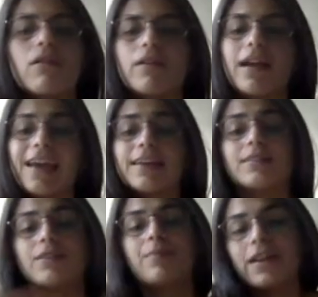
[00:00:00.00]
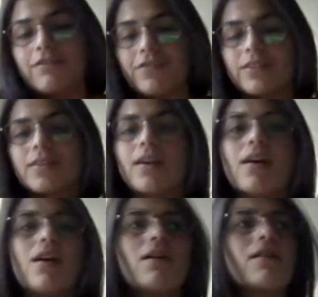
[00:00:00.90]
or another benefit.
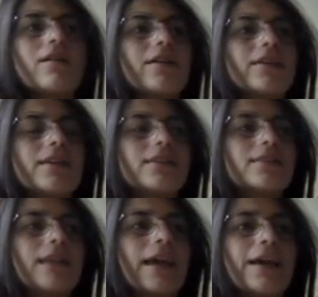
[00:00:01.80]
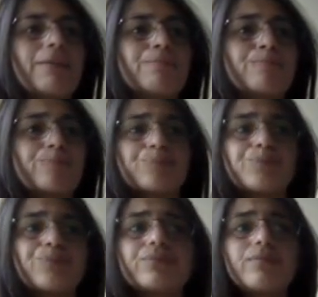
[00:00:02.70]
Or you can say,
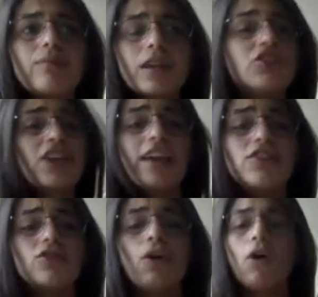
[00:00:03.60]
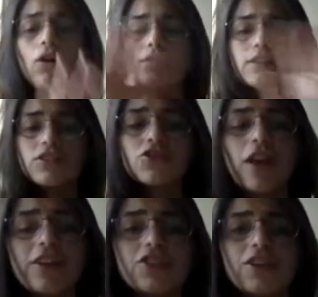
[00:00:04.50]
change the whole
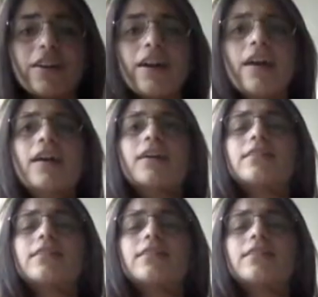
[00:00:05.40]
structure,